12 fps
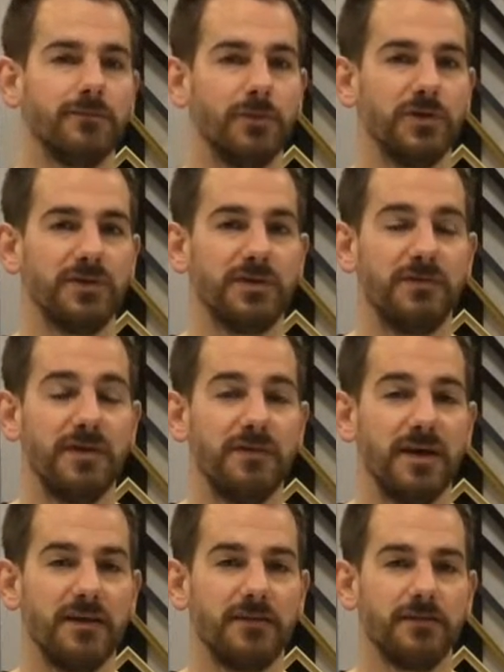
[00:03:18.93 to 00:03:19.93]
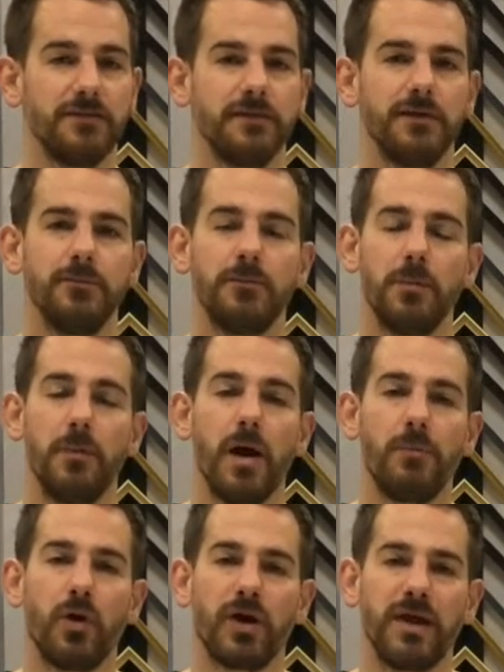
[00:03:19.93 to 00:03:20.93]
which is vivid but
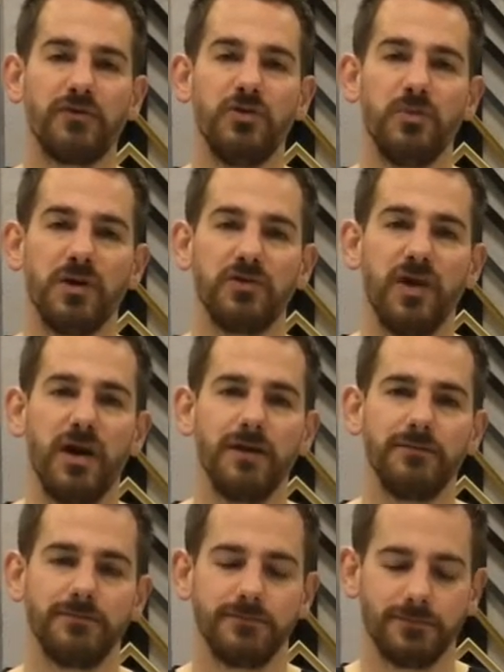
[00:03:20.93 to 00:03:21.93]
might block out too much light.